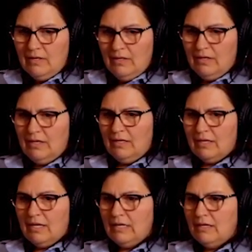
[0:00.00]

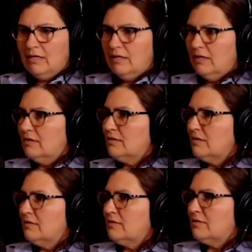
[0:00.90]
kind of
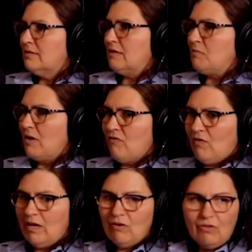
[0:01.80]
seek my
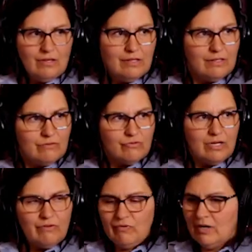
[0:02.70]
faith and try
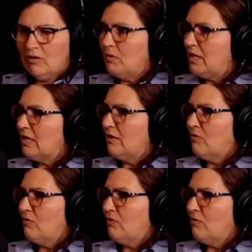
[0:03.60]
to find a way to get